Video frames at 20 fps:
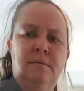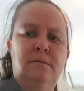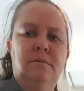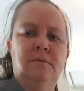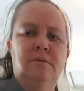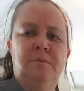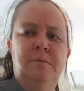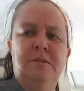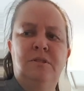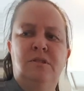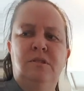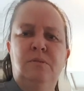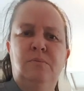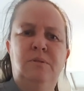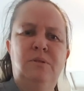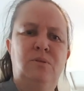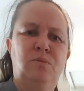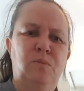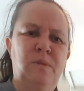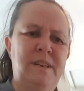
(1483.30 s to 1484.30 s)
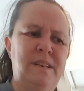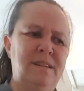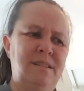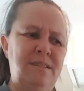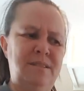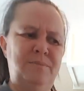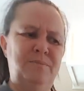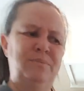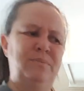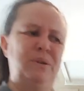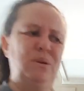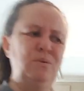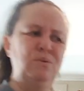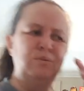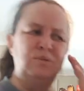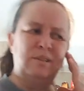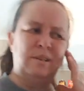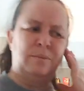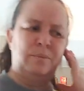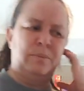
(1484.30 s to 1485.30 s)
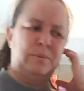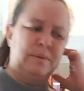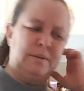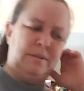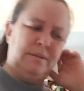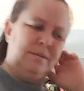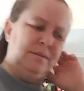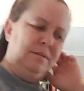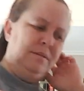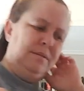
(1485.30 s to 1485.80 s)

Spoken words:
Especially with the wind that blows up and,